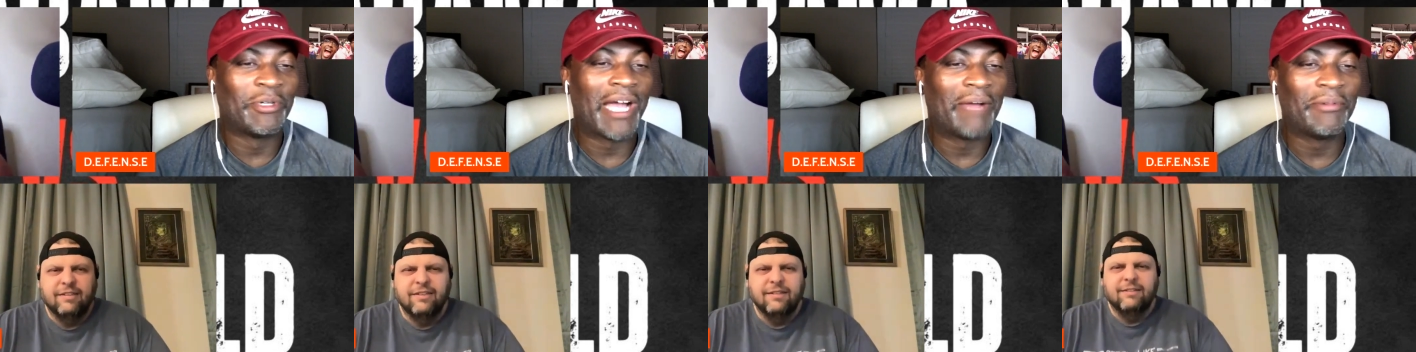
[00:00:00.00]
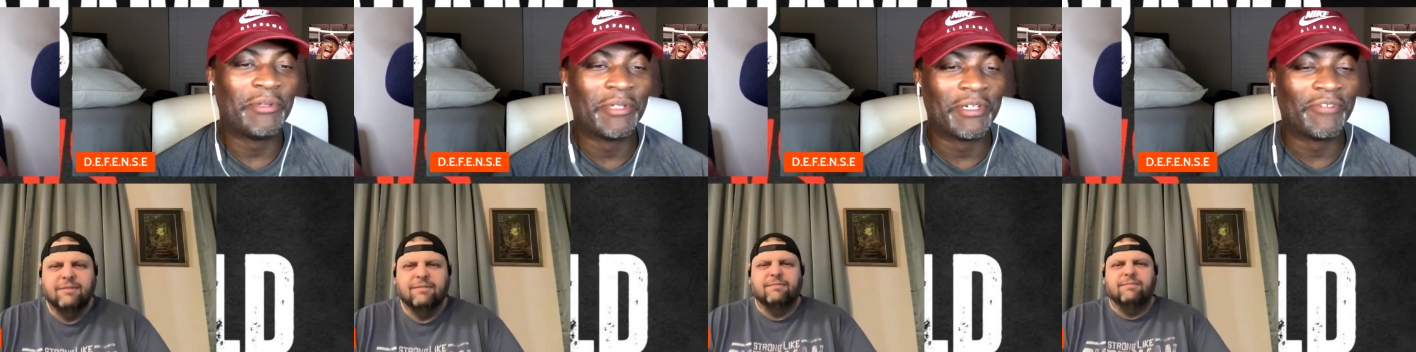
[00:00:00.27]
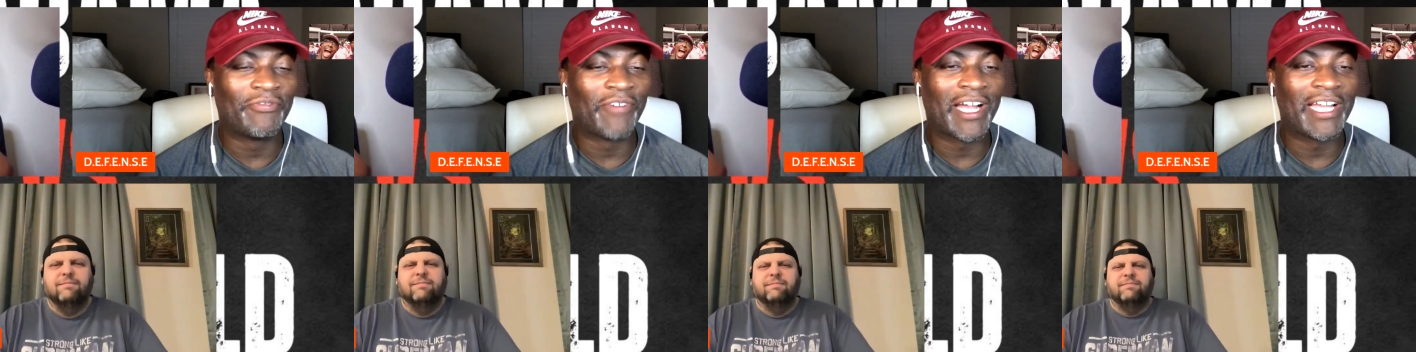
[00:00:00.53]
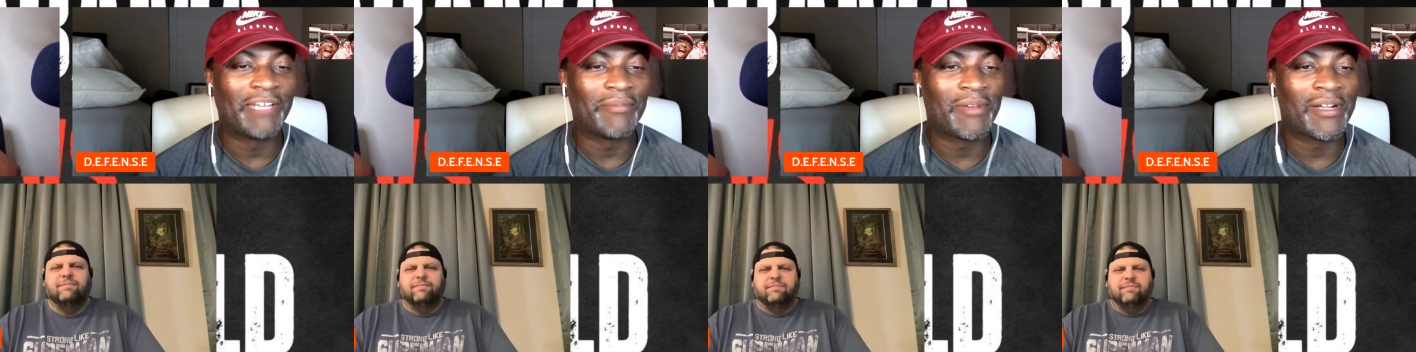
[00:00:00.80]
Speaker 1: I'm doing fine,
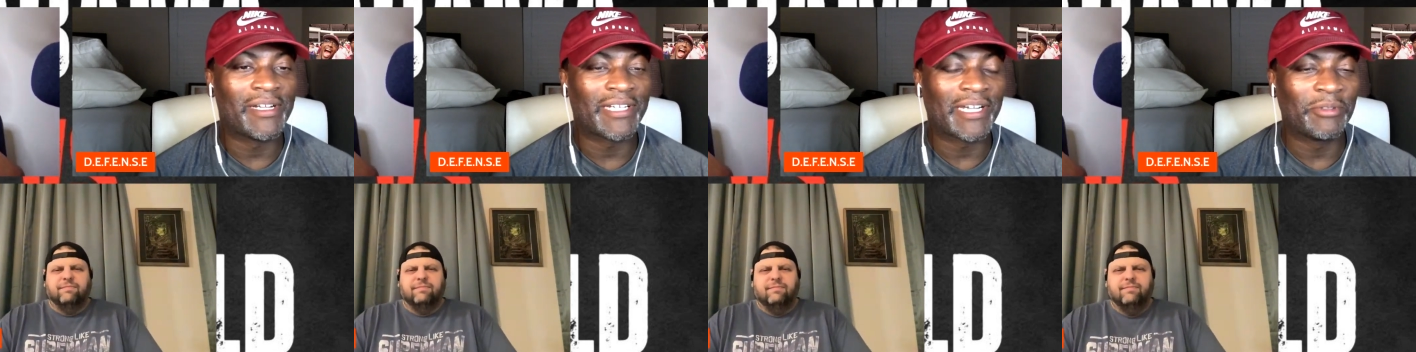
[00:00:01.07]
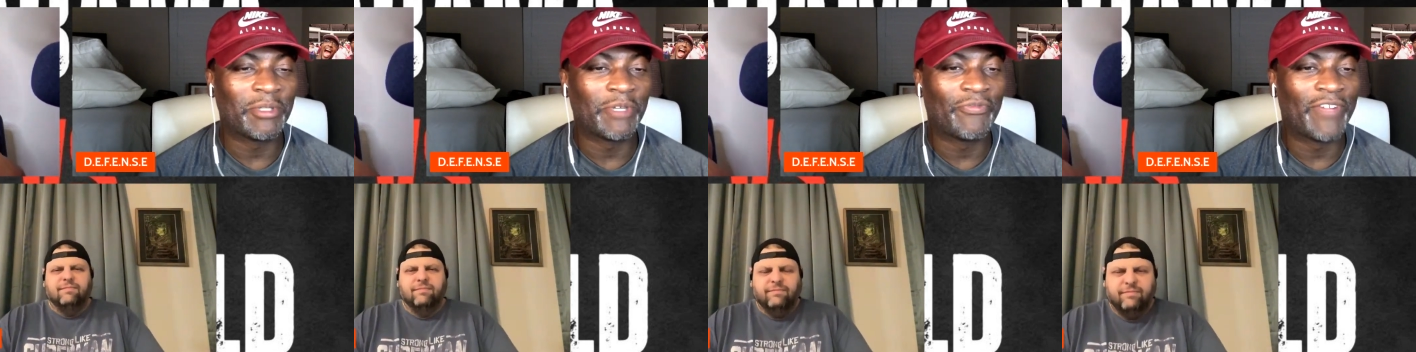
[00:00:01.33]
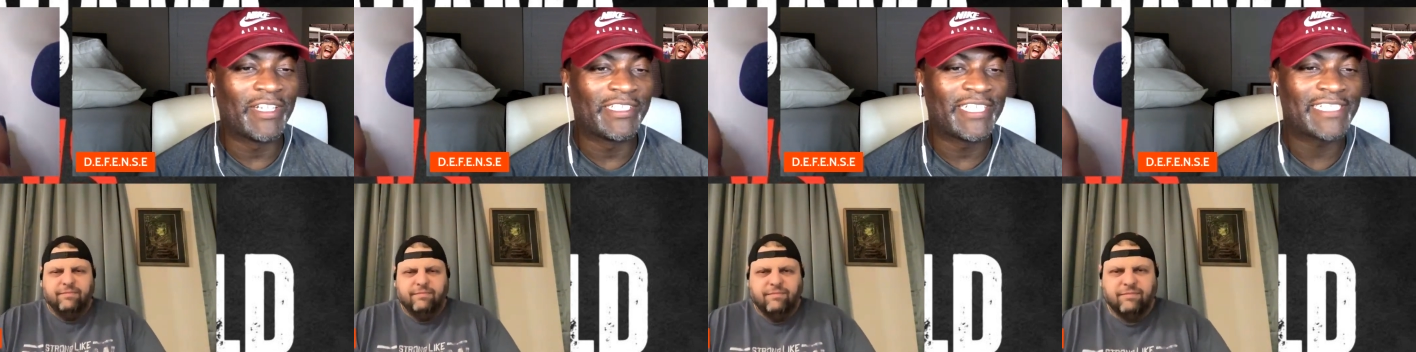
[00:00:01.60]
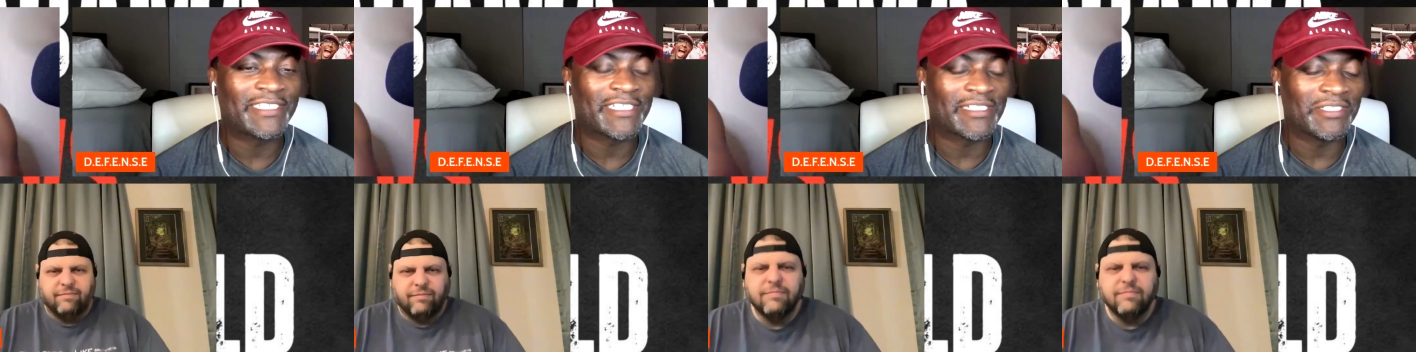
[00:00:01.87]
Mike. I'm doing
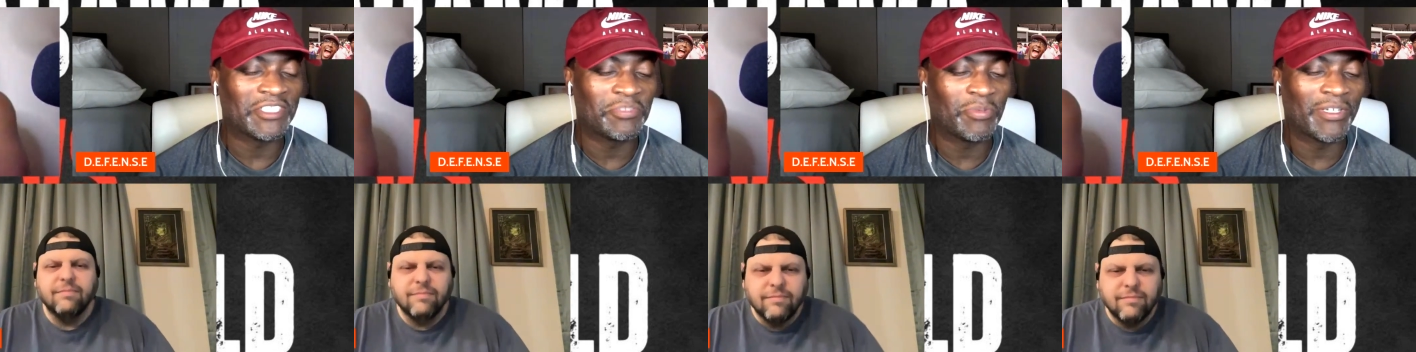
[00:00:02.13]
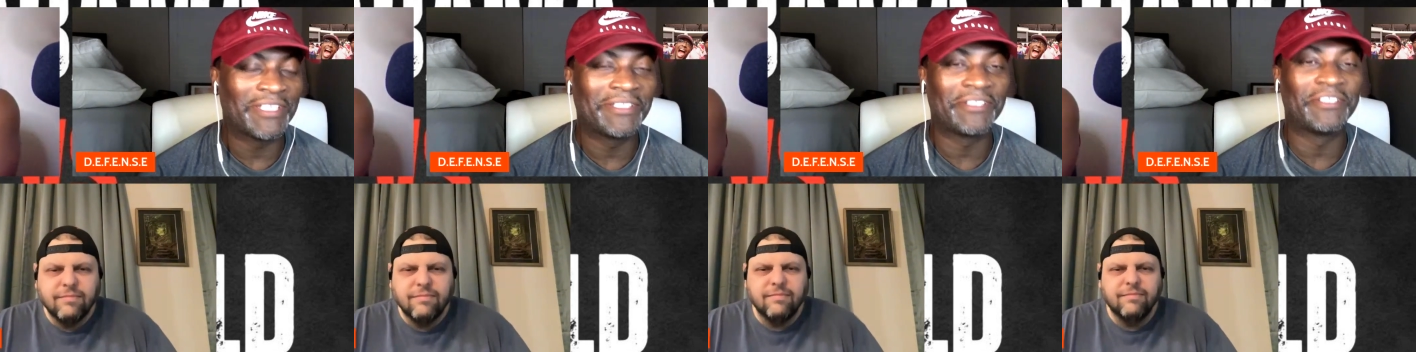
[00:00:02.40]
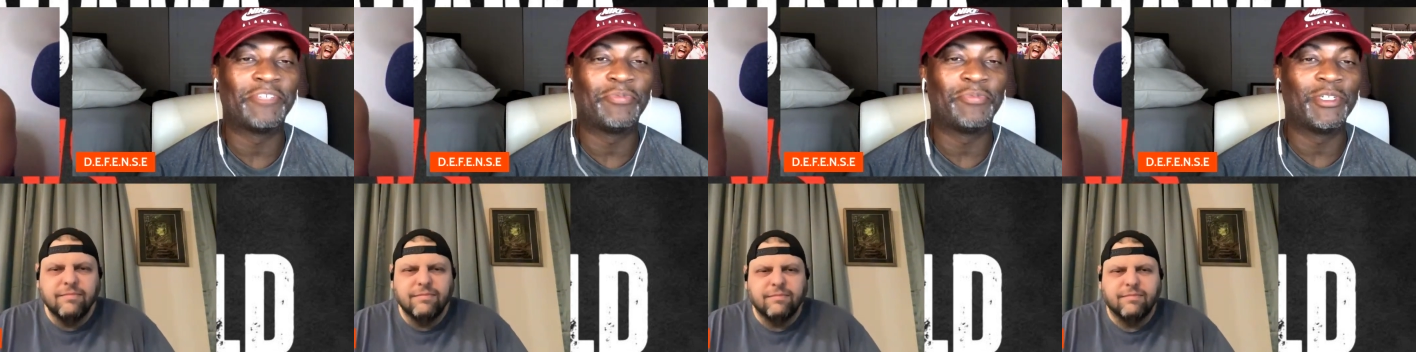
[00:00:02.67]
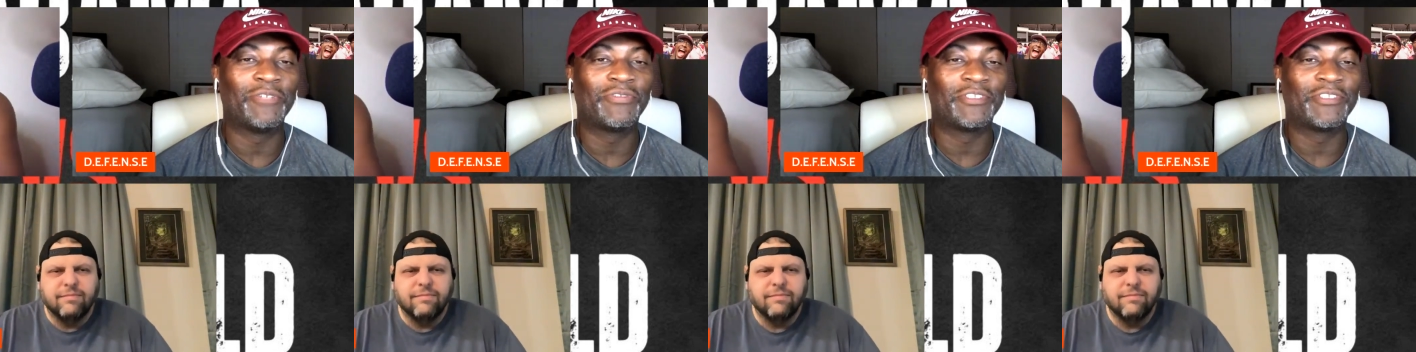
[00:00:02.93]
fantastically splendid on this beautiful